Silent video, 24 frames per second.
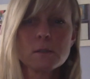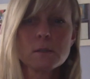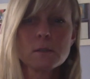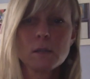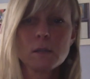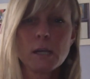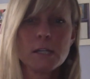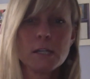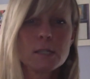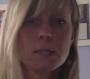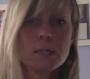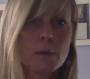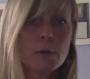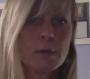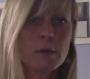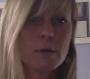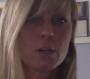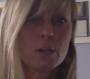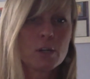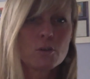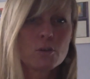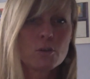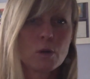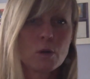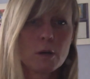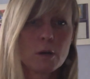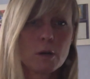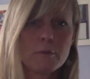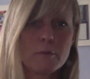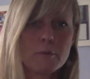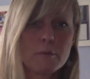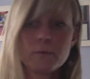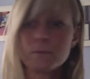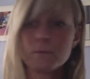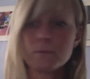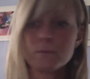I just want to make sure
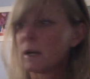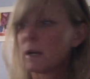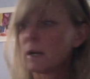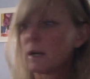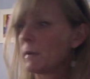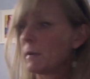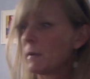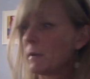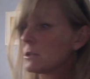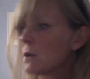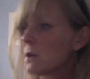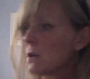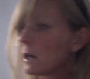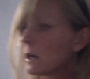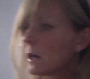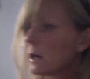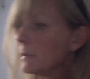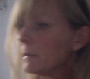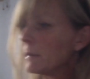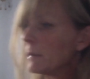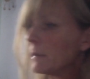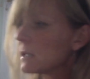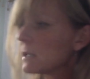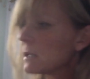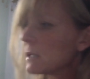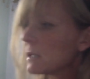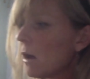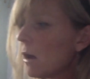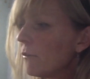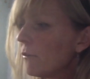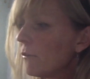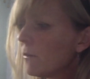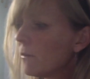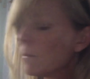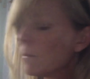that I'm not talking to myself.